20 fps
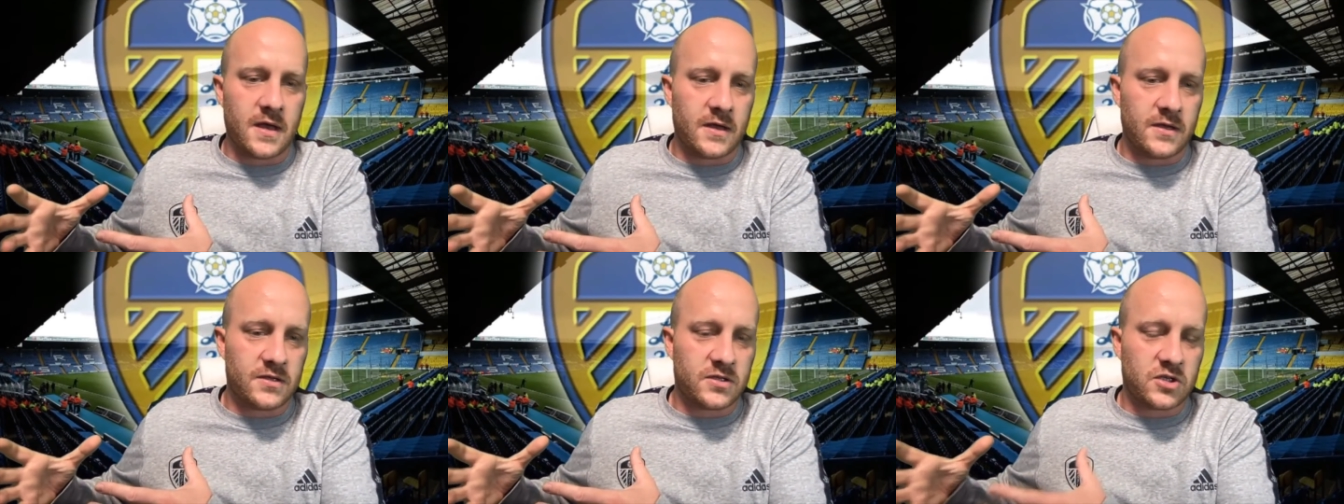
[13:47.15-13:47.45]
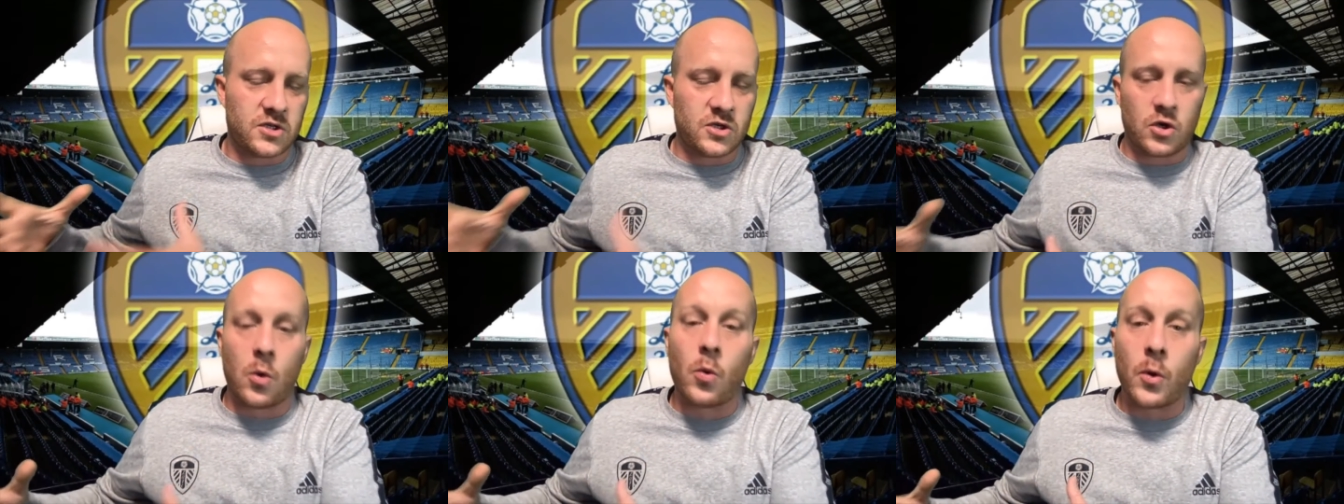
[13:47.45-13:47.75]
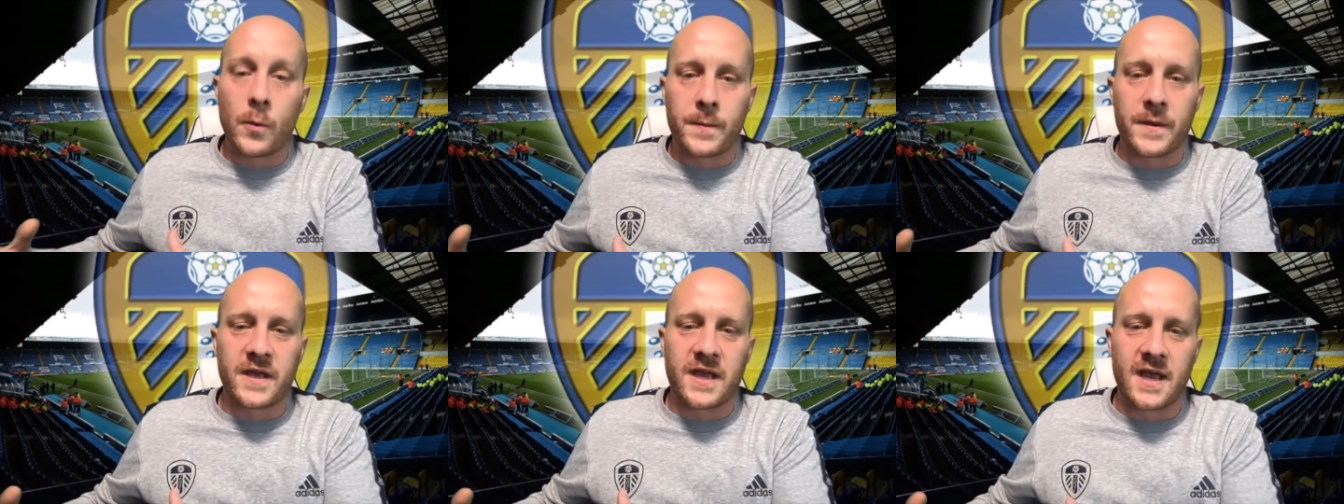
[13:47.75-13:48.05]
to go
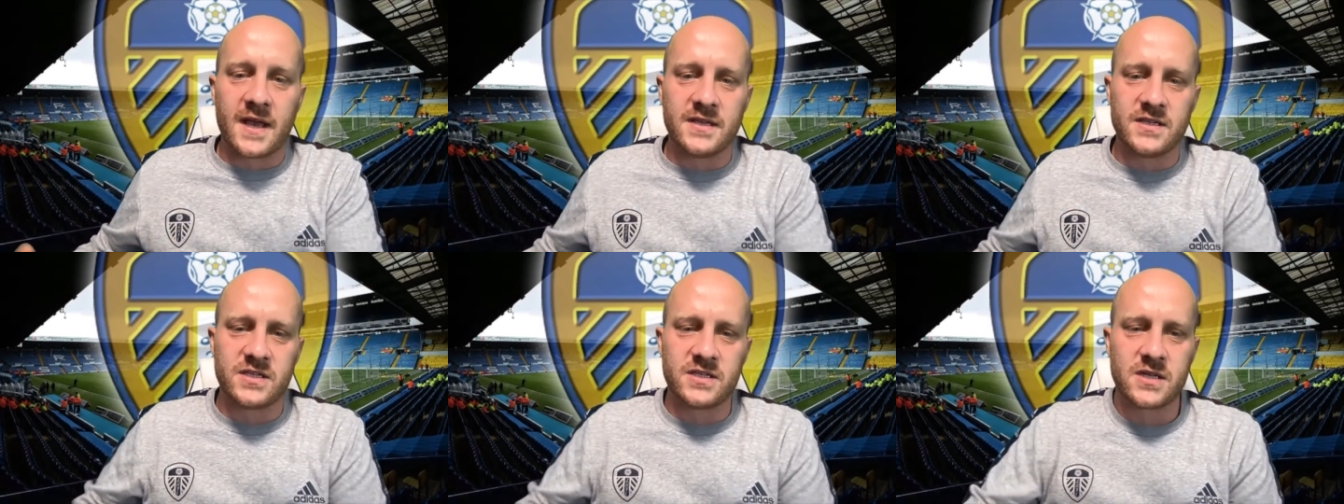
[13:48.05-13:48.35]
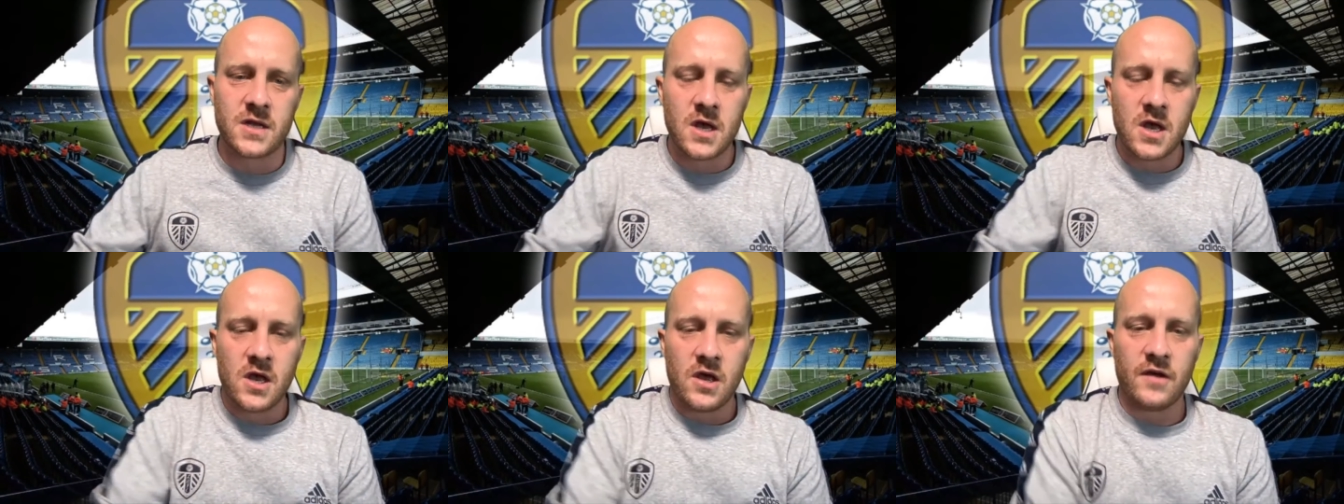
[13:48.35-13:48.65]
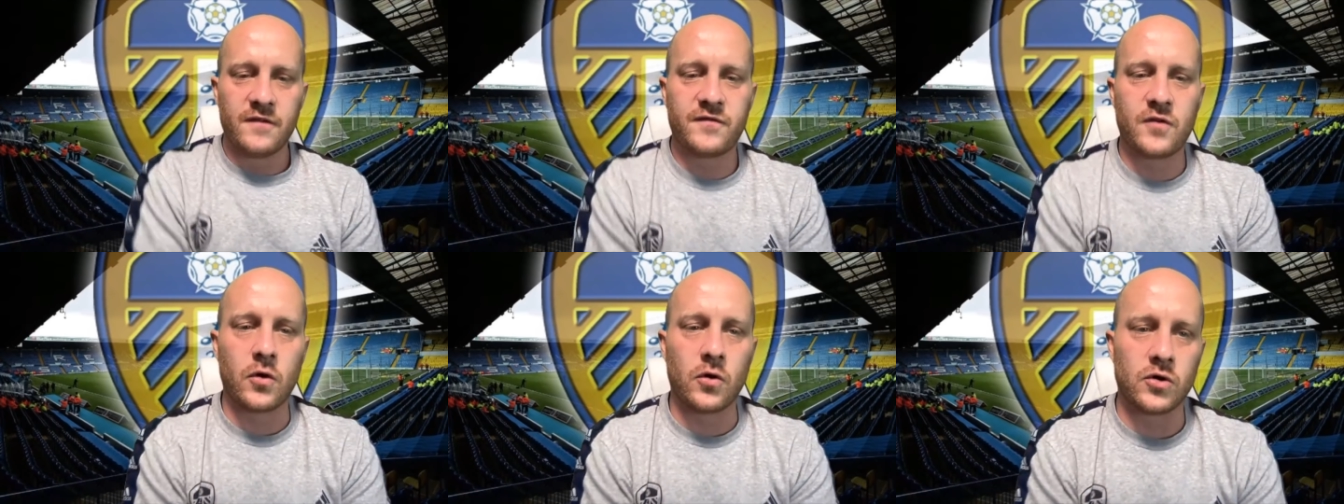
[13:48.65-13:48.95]
up against,
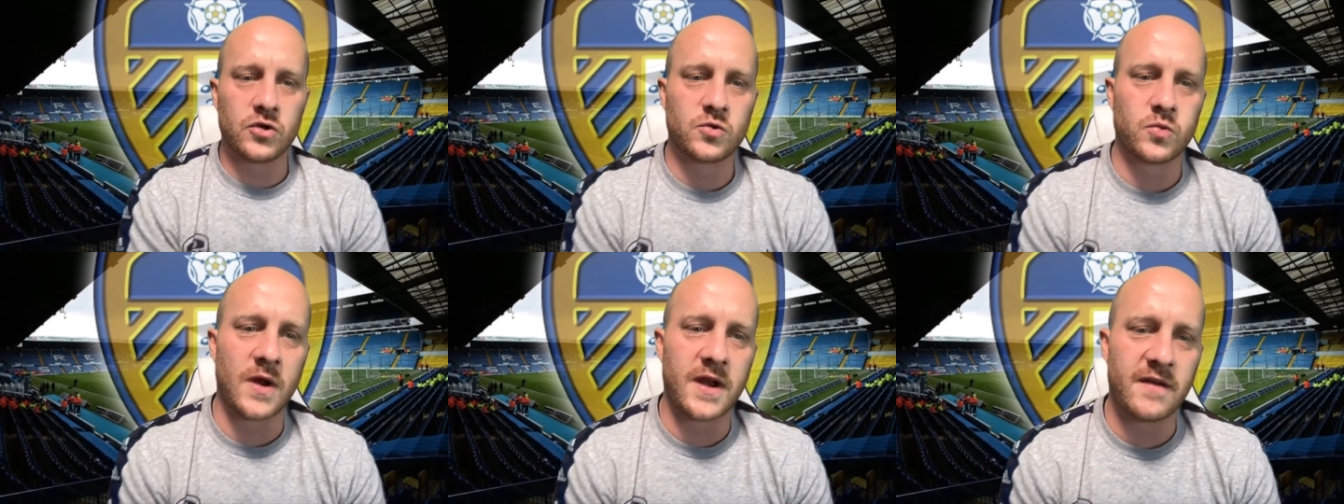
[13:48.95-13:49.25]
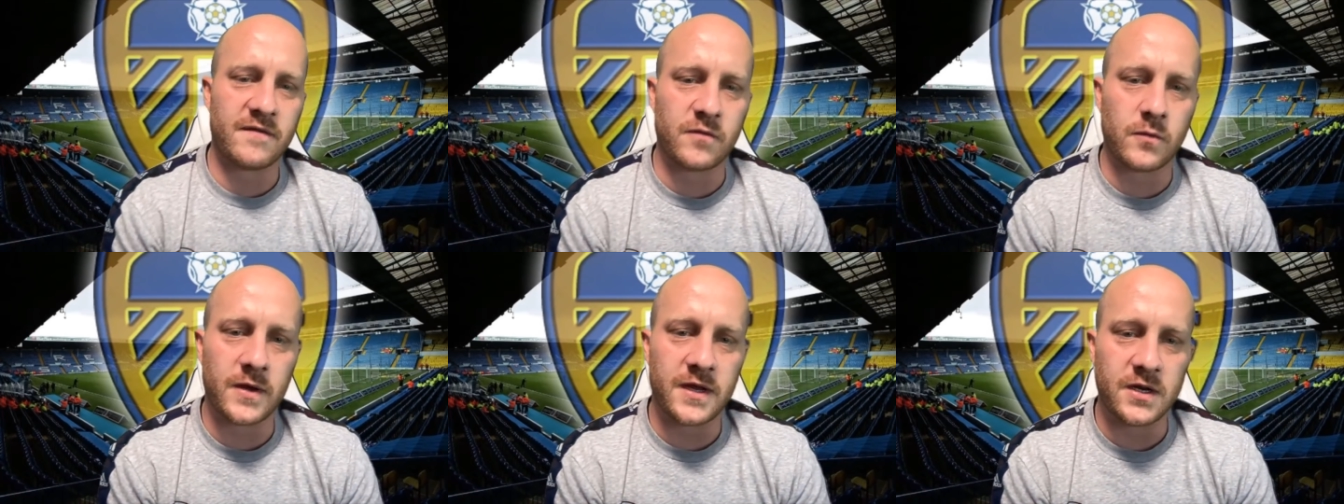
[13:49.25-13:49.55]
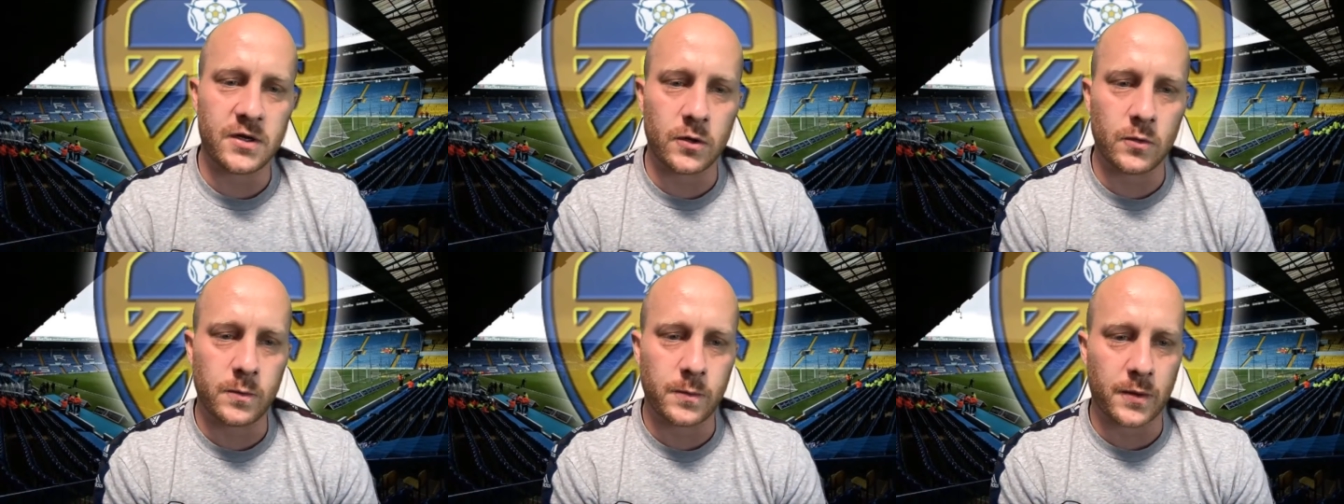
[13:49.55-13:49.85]
of course, whenever we
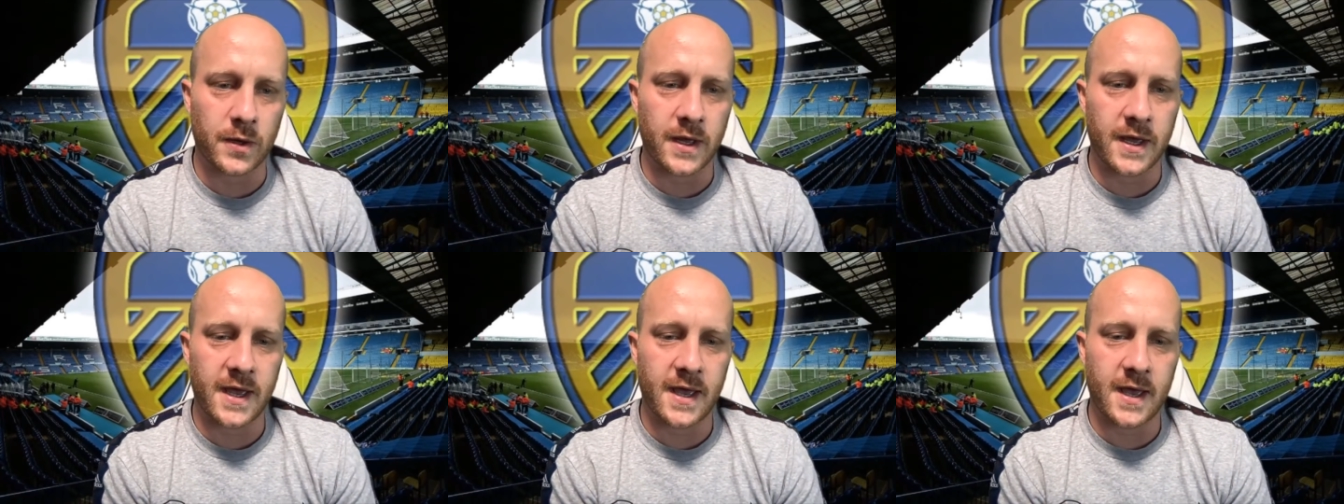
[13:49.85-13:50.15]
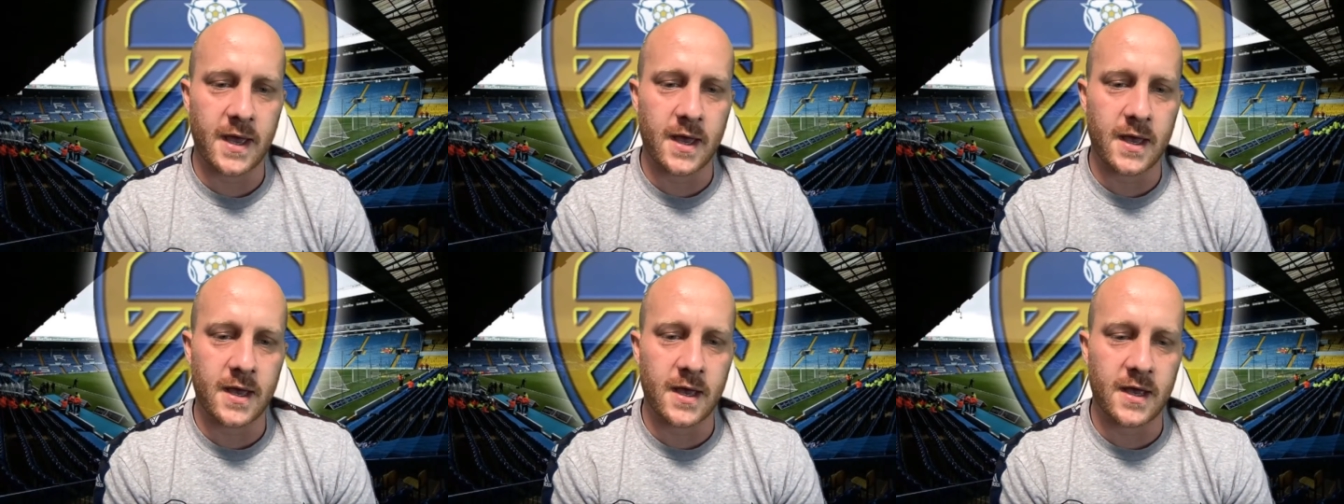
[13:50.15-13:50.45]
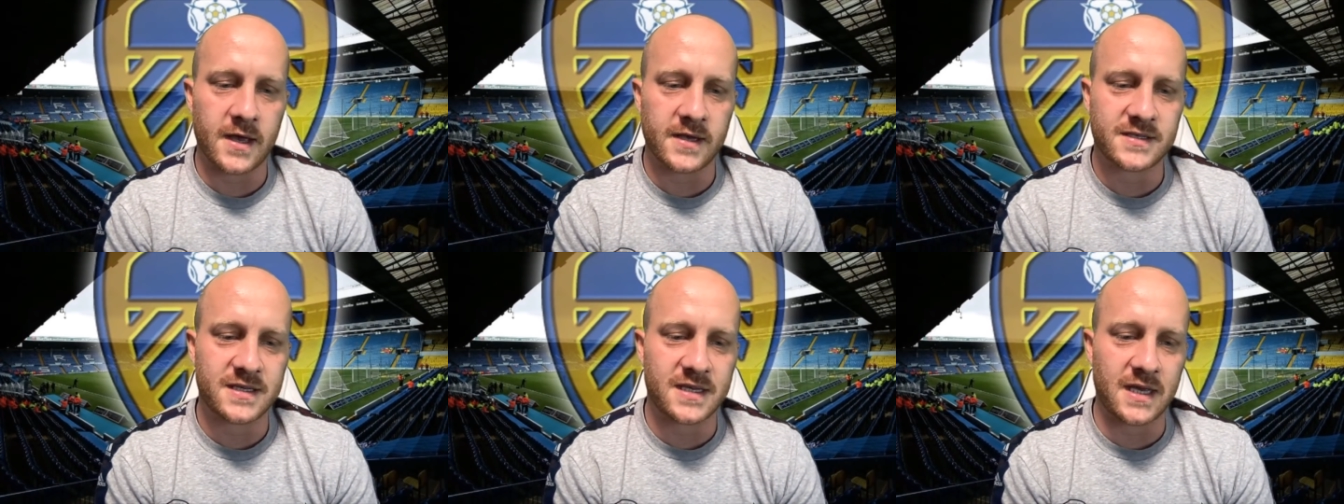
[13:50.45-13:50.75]
do play uh, a
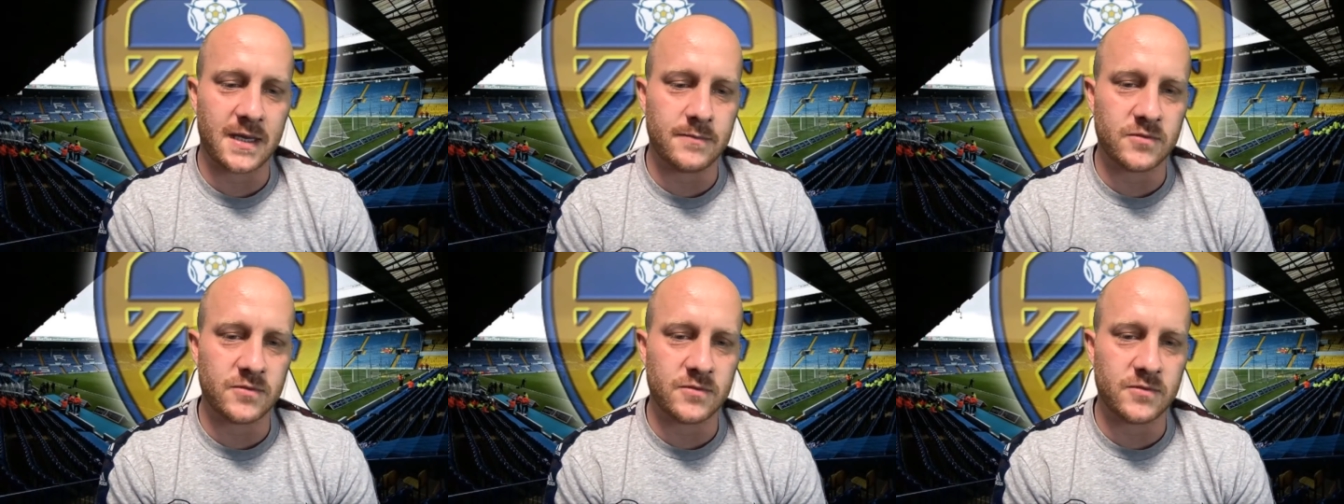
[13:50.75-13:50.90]
team.